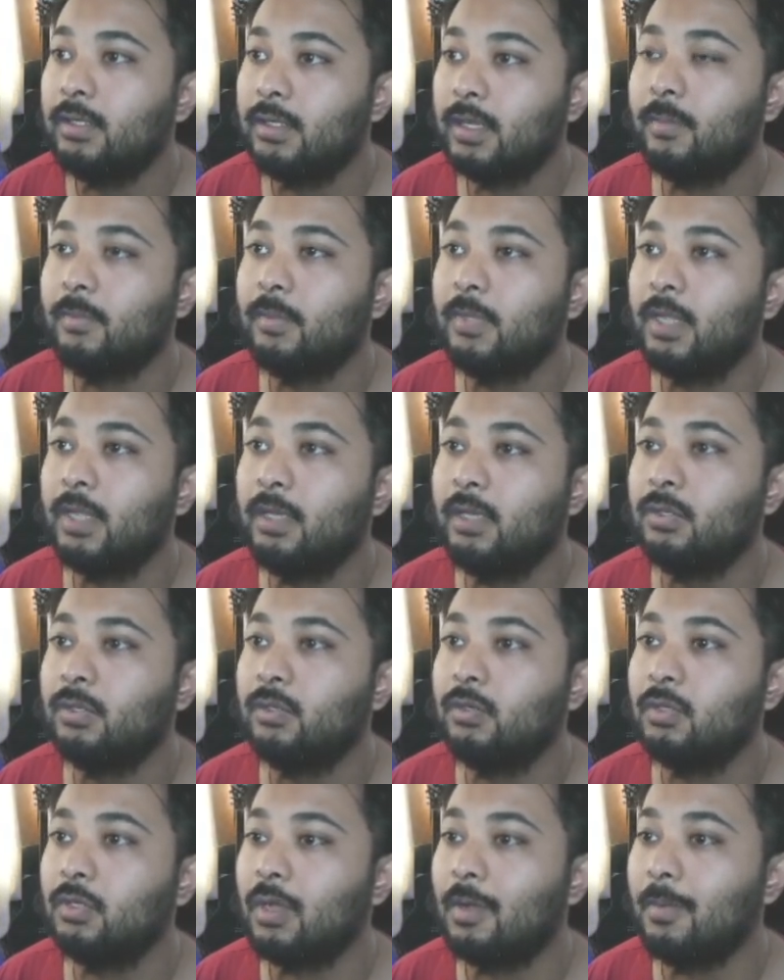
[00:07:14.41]
Yep, they need
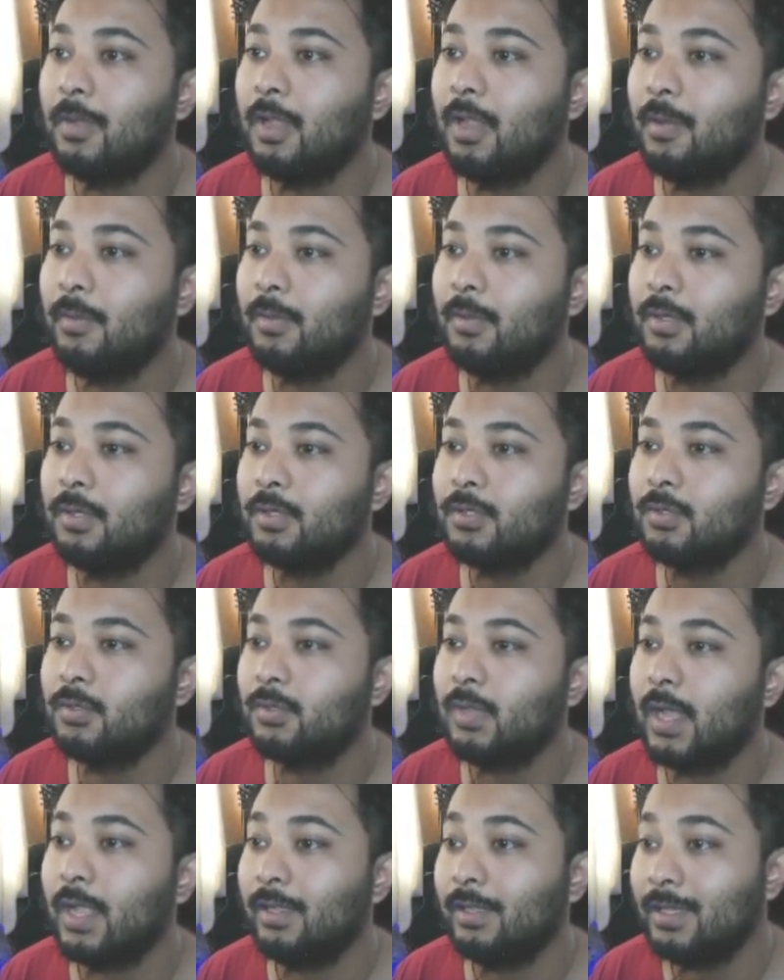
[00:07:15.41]
to double up,
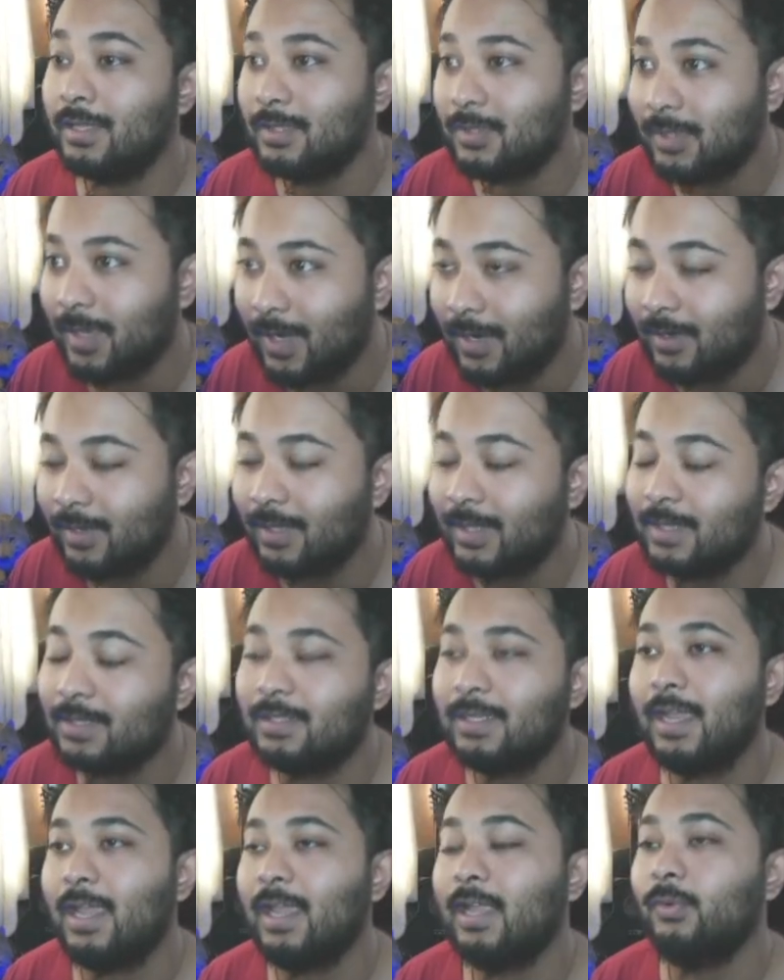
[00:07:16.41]
so I'll get to the Aerial
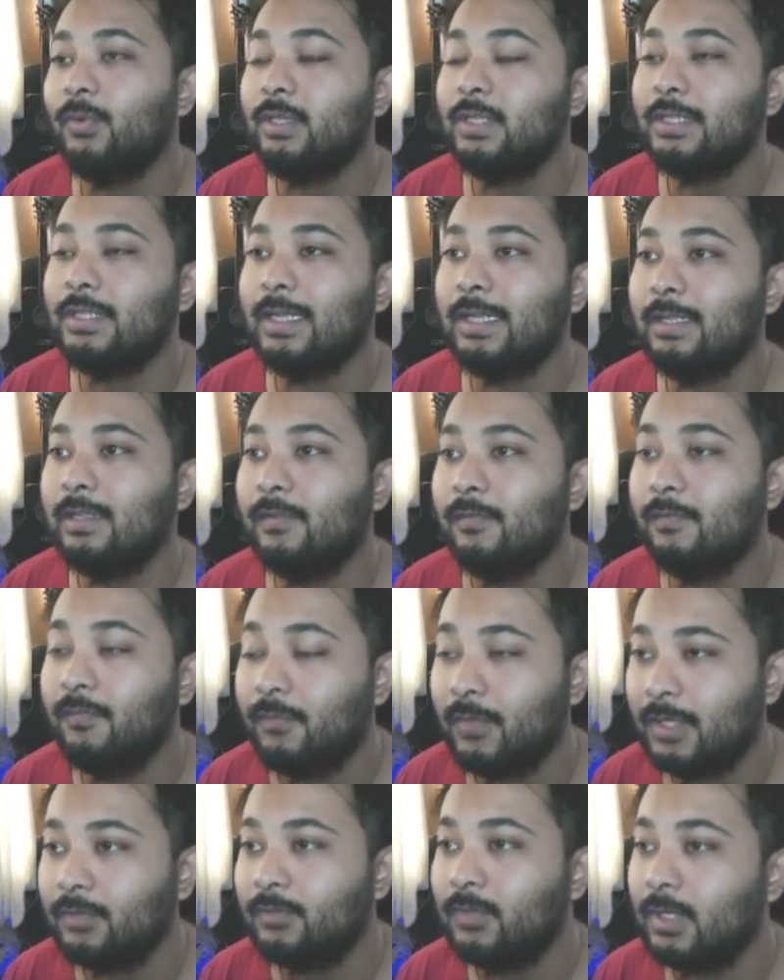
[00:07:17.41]
and we take the
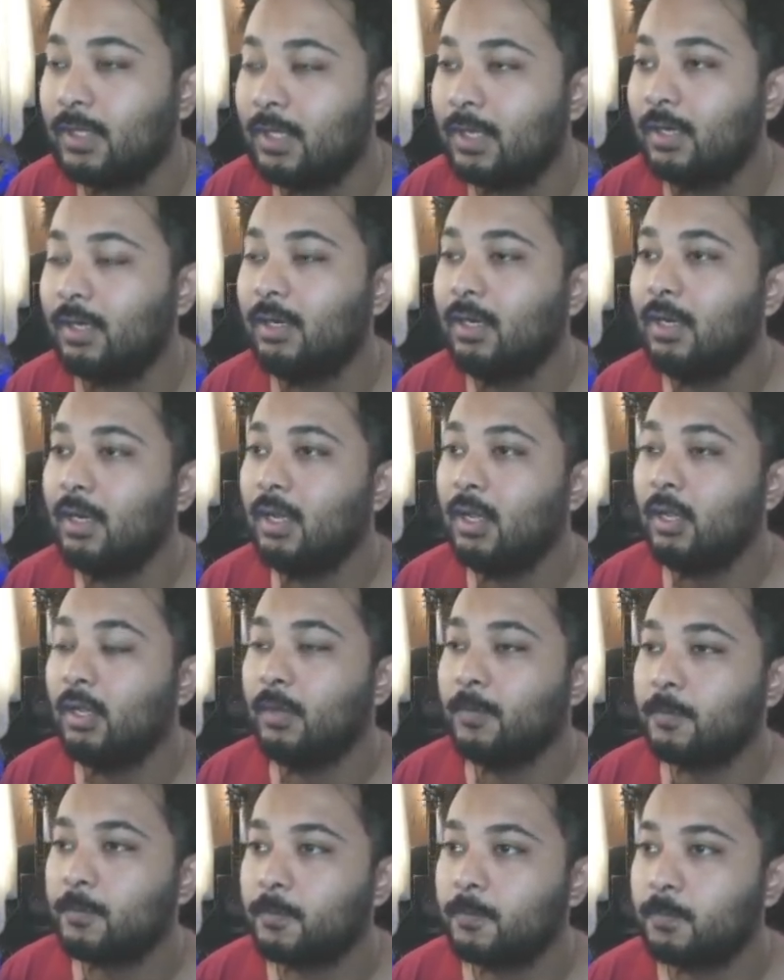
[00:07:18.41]
victory there.
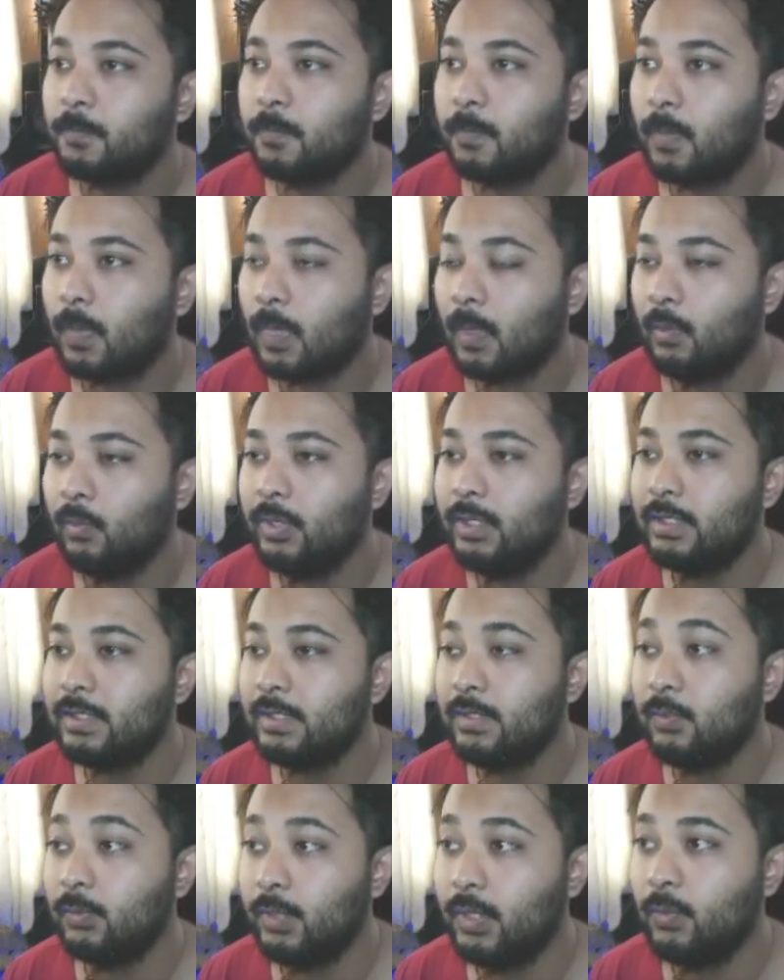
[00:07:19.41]

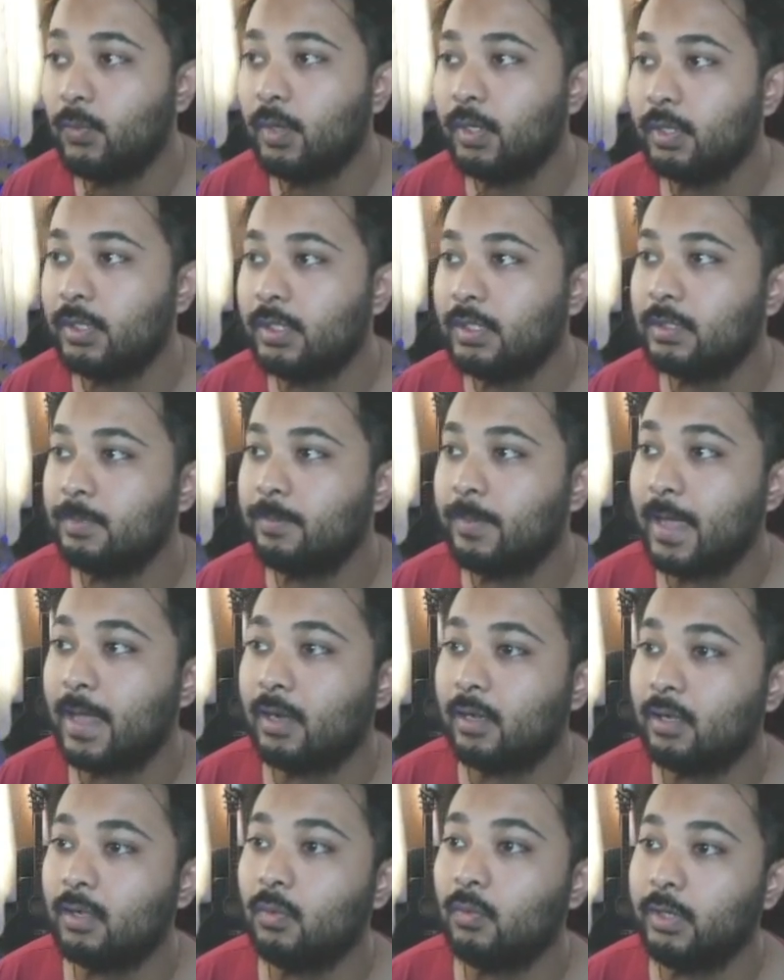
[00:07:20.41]
We won this
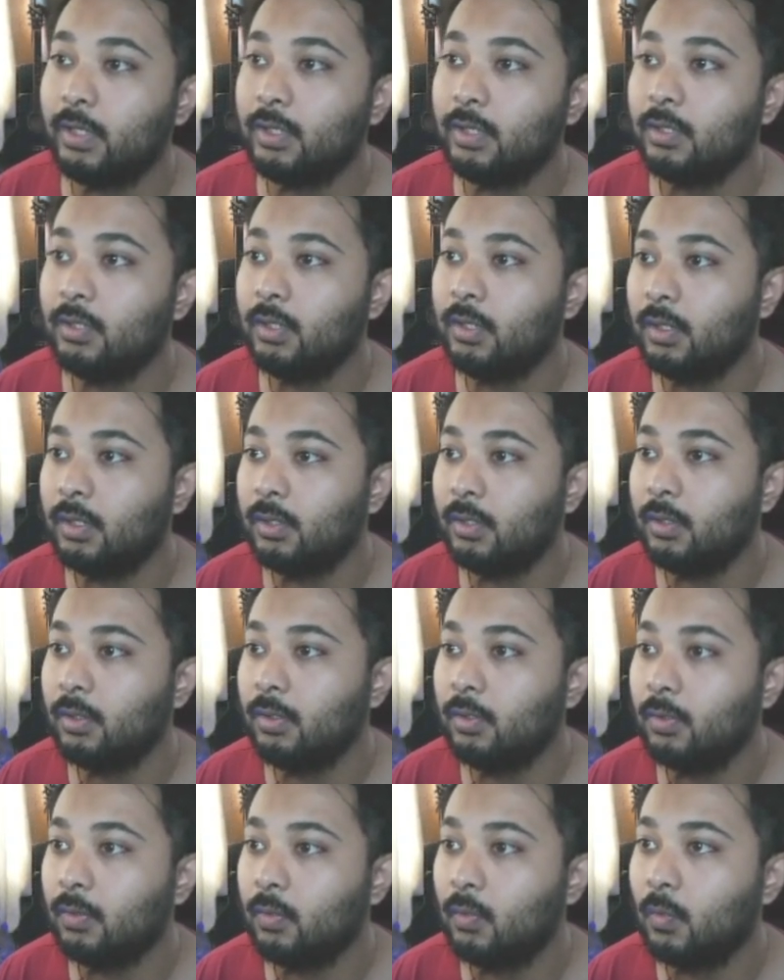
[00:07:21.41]
battle with
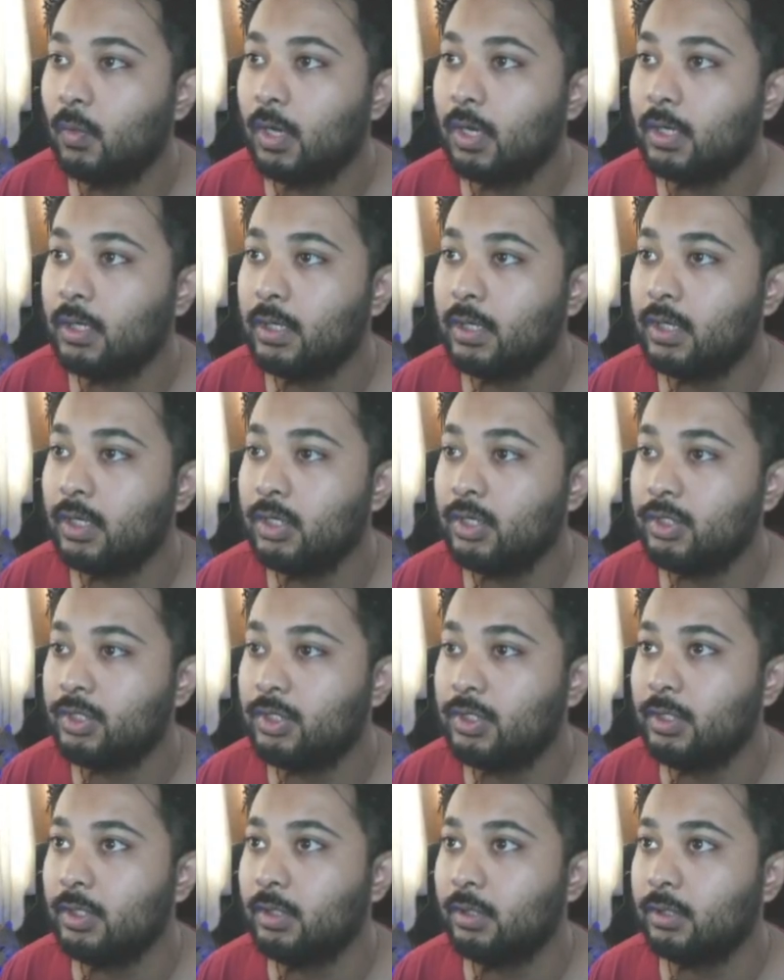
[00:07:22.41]
1
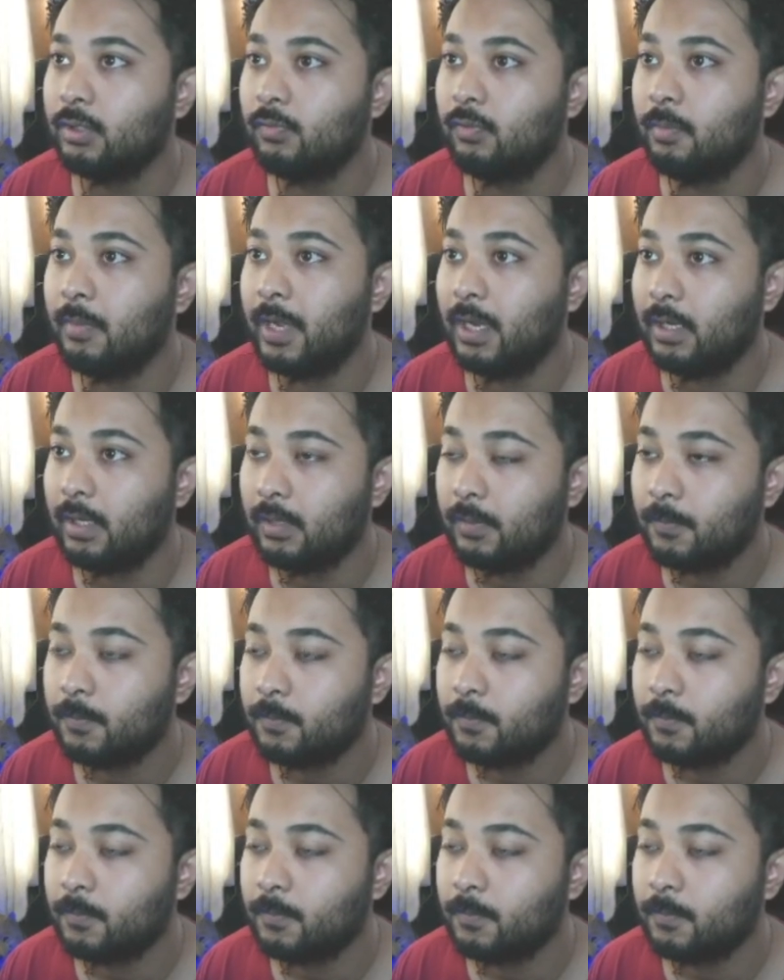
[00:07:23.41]
shield remaining.